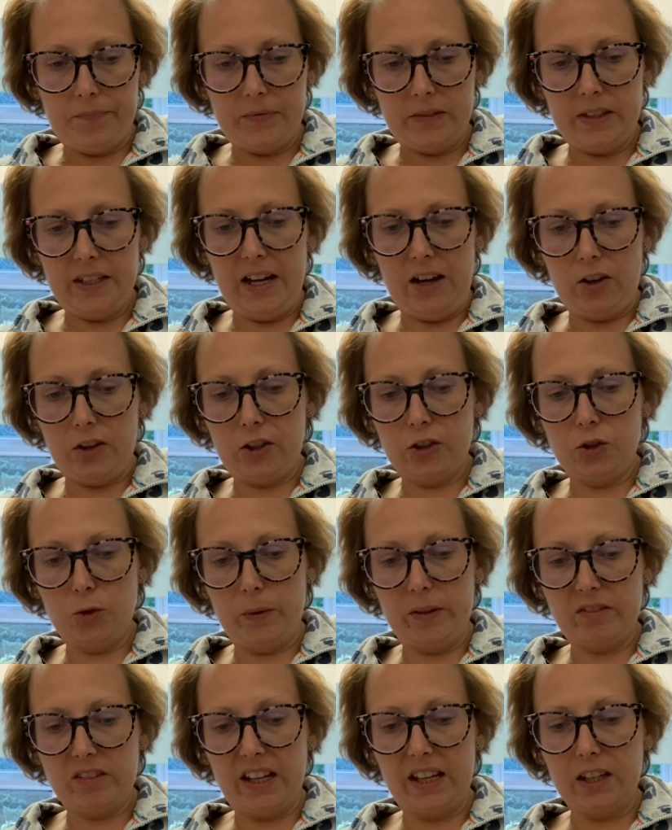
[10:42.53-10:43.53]
yeah, I could
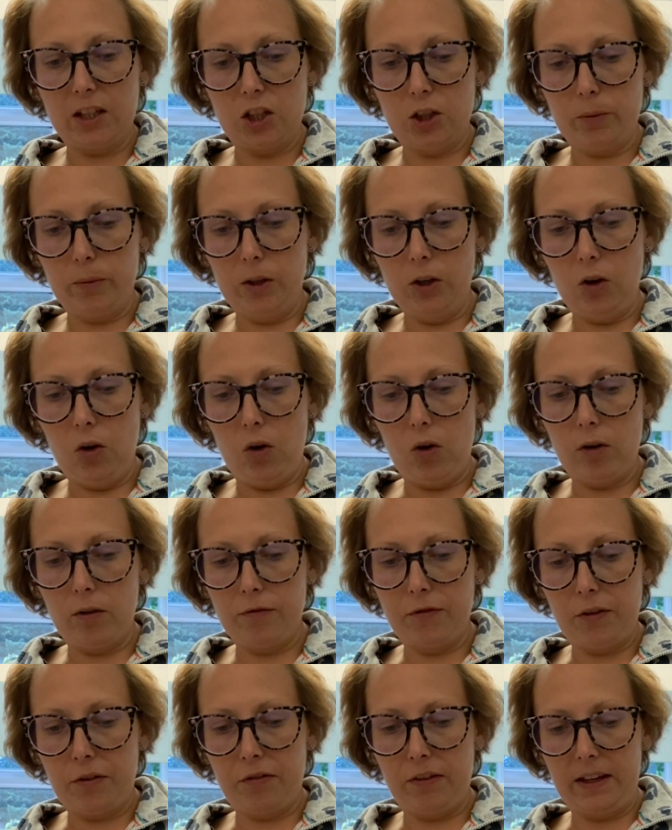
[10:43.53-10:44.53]
always take you along
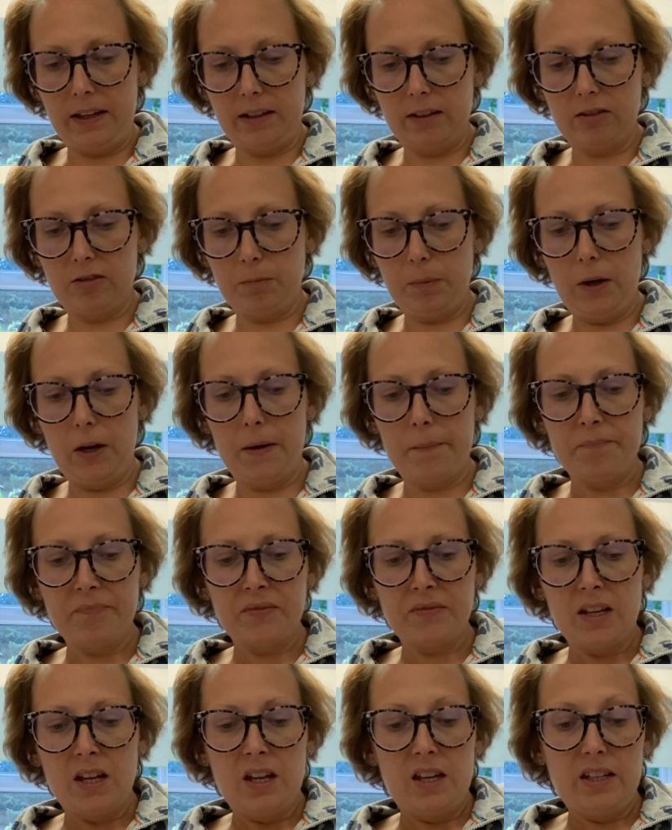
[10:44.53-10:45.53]
for things, but
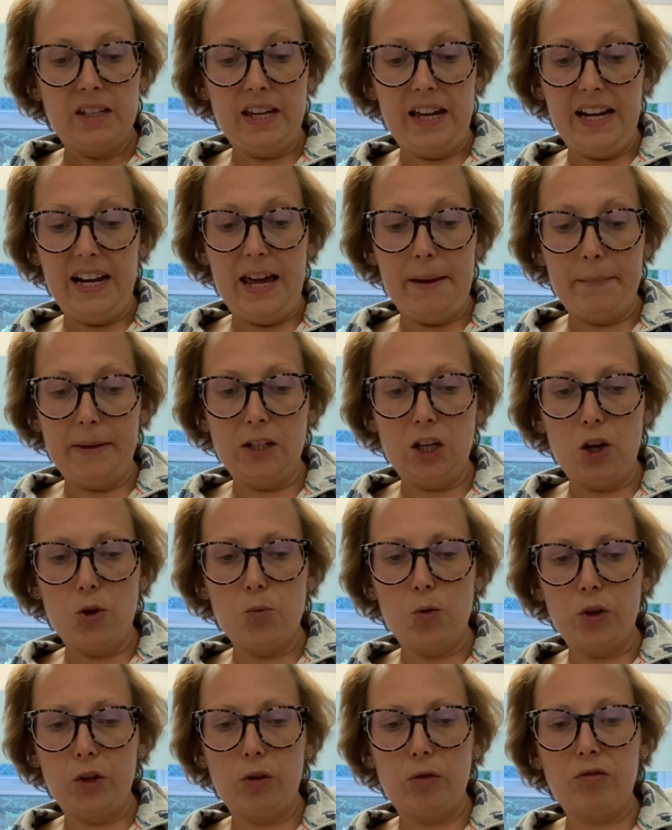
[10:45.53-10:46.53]
yeah, let me know
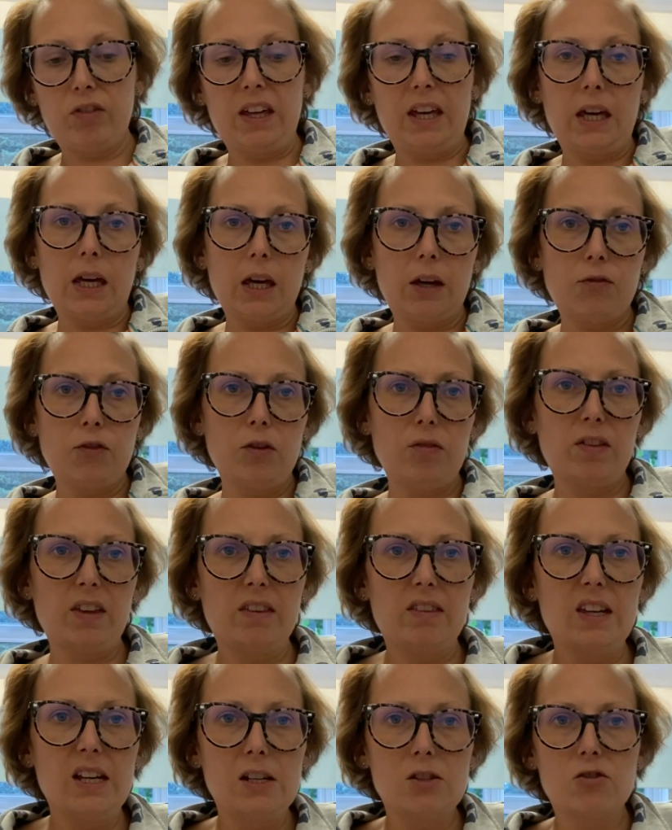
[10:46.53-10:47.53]
what you think. If you think
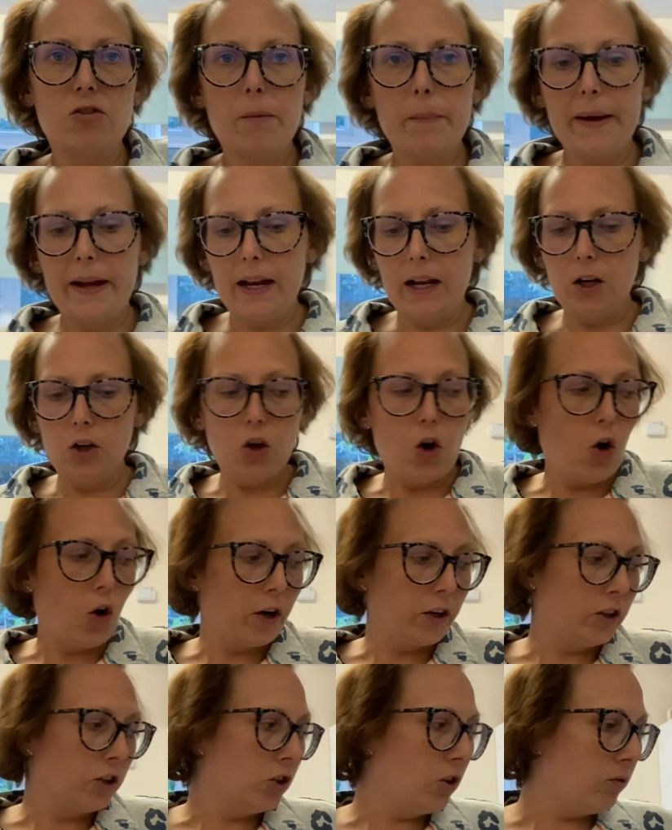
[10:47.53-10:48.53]
these are a bit long
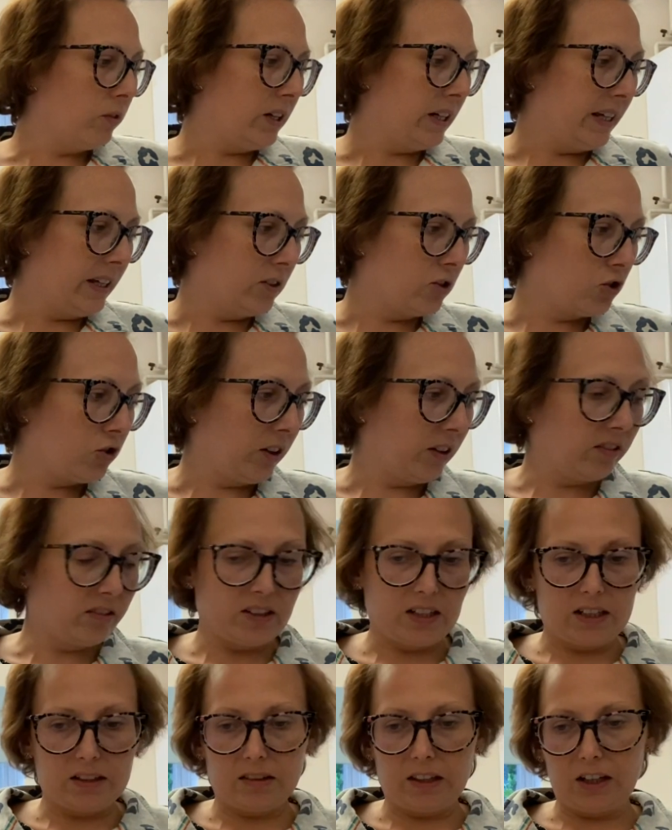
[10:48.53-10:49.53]
and you're not really
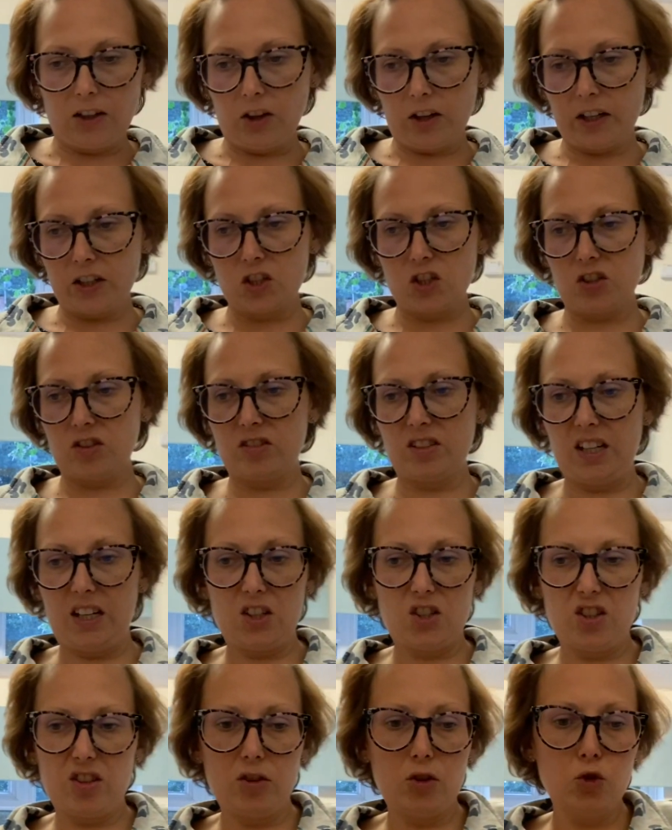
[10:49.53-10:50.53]
interested, then I could just stick
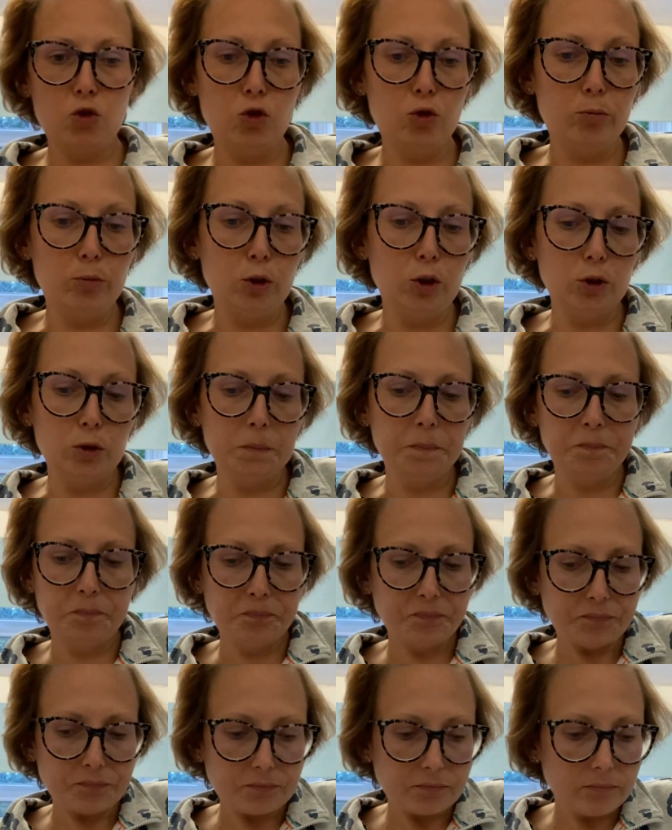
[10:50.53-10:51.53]
to the normal
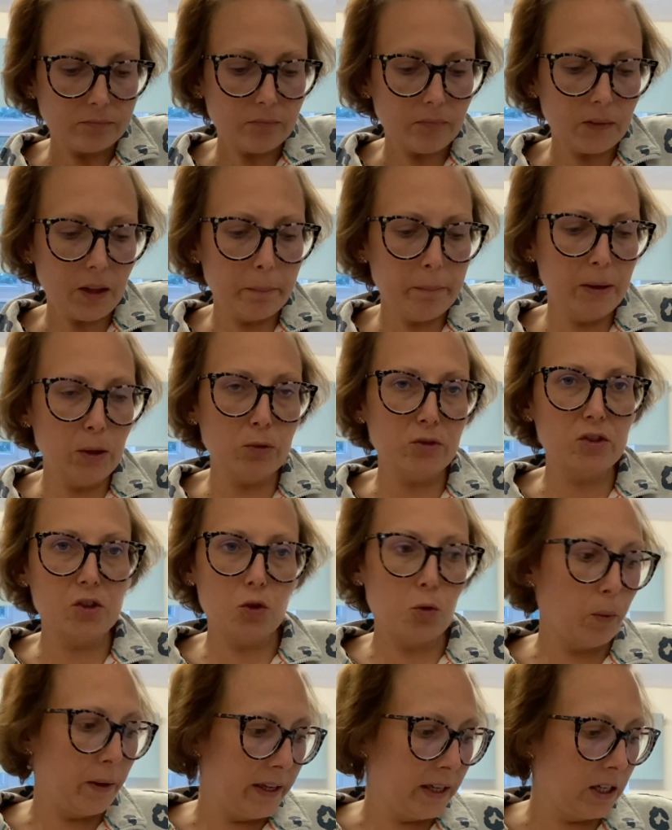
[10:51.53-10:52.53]
meals of
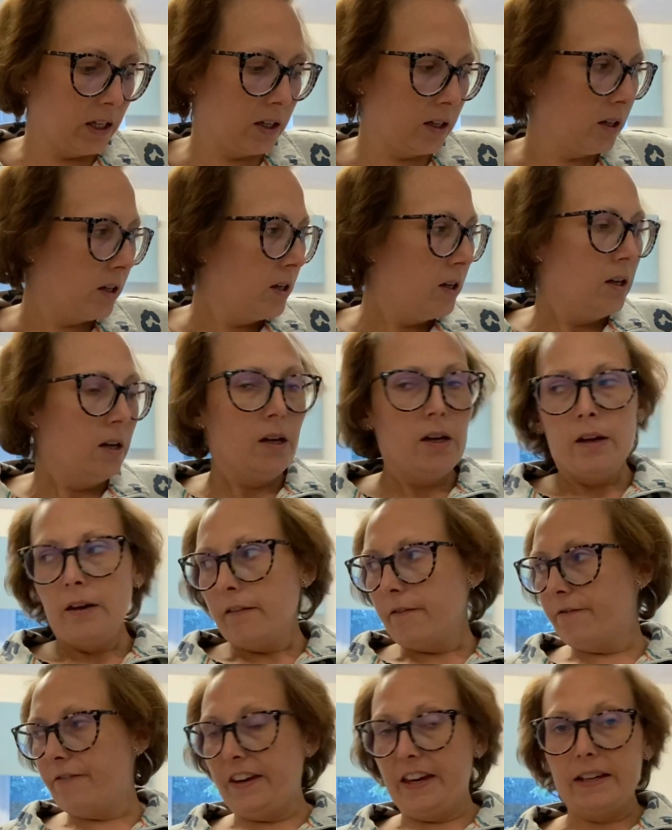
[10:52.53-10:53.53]
the week
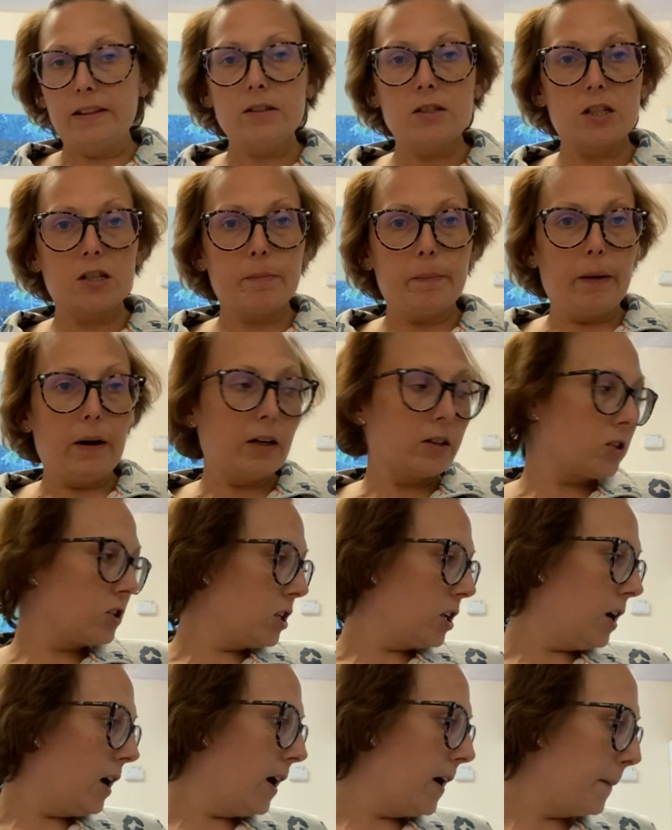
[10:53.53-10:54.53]
vids, but
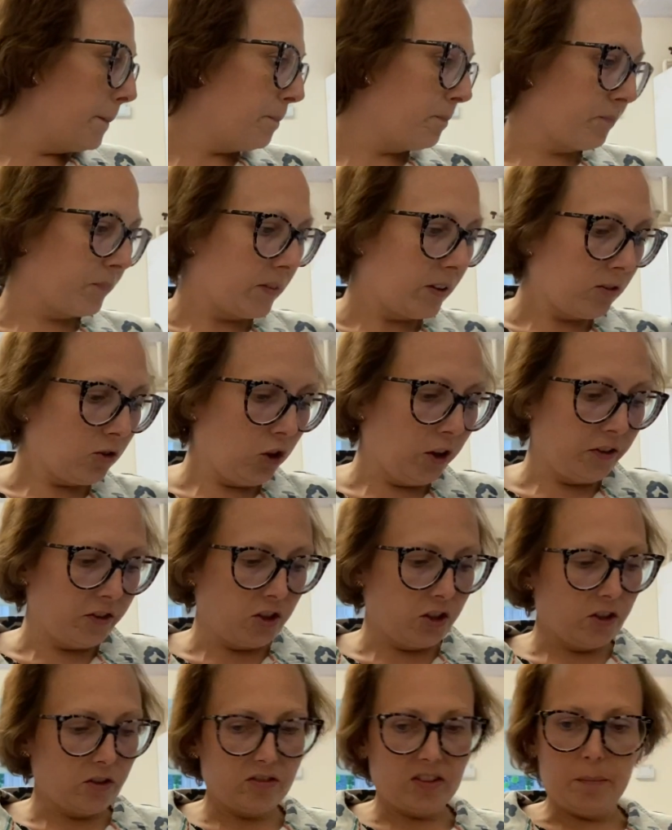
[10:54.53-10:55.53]
it's nice to
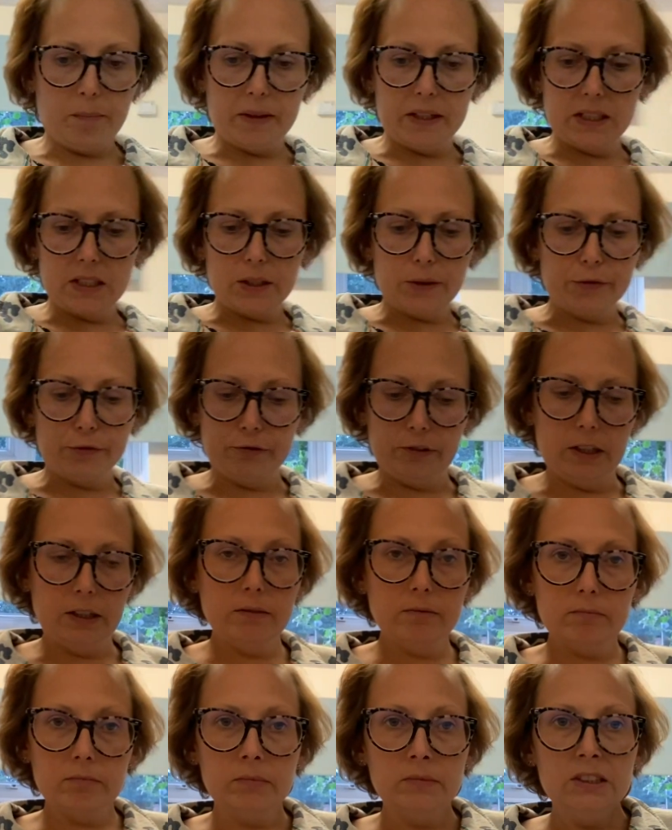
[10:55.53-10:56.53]
do something different.